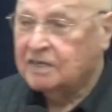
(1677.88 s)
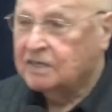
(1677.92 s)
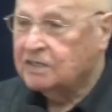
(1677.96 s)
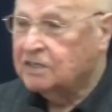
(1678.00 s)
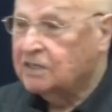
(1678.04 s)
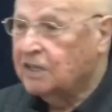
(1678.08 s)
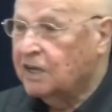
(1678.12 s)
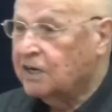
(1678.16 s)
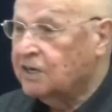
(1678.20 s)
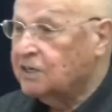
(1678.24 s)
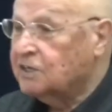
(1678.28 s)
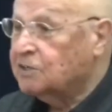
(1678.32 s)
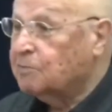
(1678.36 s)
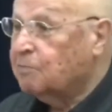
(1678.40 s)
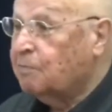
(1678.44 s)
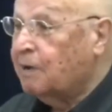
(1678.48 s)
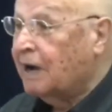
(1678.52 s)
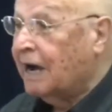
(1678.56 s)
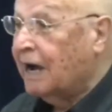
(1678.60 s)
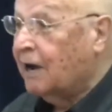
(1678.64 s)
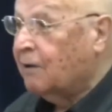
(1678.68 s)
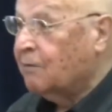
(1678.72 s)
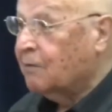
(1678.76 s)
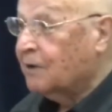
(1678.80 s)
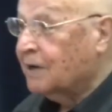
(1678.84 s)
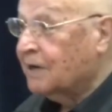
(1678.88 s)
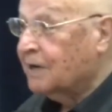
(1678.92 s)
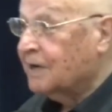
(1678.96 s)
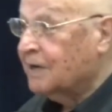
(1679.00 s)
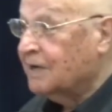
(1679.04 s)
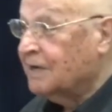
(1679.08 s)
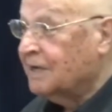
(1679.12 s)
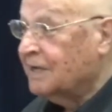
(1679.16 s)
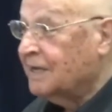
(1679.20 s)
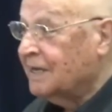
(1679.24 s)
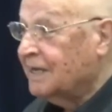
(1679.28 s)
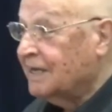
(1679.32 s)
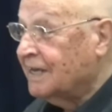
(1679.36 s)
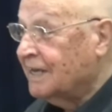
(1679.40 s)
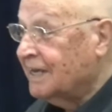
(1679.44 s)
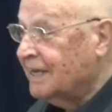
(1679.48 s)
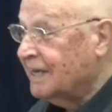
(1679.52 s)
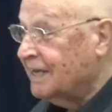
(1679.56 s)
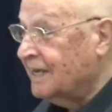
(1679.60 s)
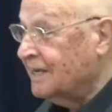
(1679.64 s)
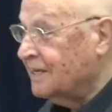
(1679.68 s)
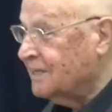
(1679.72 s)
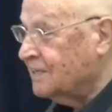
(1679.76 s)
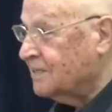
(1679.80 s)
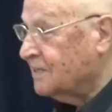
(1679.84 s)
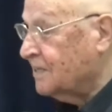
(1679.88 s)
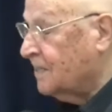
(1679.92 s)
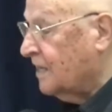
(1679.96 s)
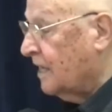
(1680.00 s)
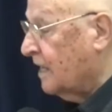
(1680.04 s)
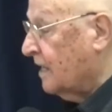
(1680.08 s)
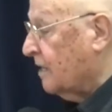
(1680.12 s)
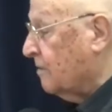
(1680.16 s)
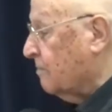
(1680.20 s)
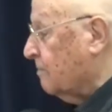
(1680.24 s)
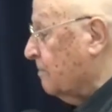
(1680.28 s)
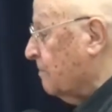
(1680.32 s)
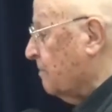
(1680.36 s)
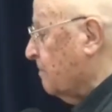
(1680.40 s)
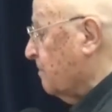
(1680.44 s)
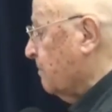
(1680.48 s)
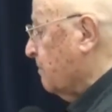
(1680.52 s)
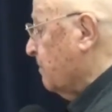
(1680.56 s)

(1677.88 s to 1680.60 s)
There is power in his name.